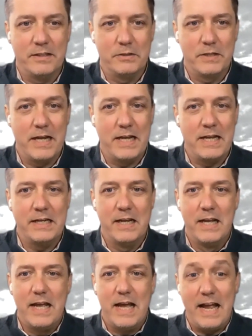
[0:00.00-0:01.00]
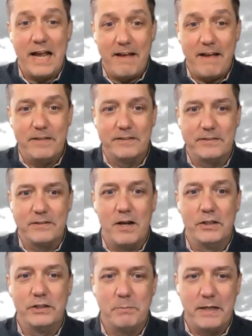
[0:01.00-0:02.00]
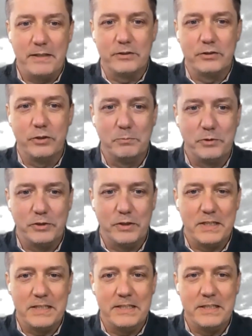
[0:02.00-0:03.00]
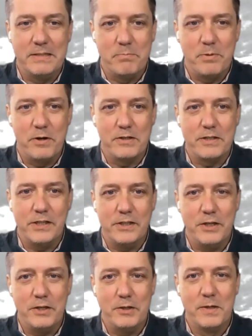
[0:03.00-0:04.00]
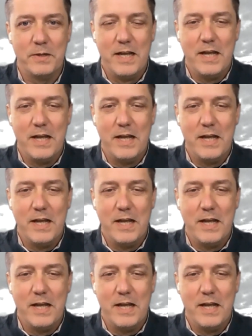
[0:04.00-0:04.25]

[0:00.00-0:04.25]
Okay, I have this knowledge about the scripture. I need to impart to you.